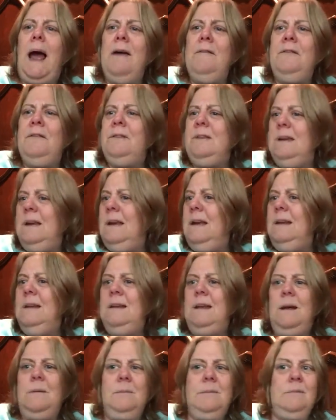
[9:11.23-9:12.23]
I've
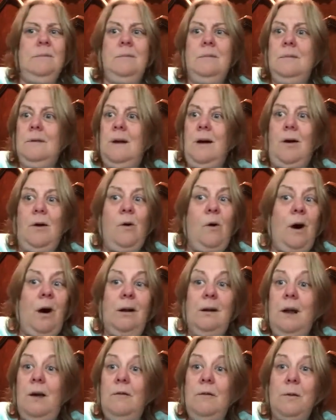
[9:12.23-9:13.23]
seen them go
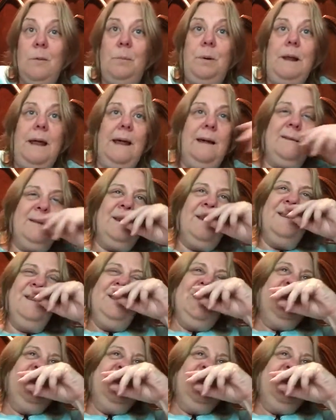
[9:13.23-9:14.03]
all over the place.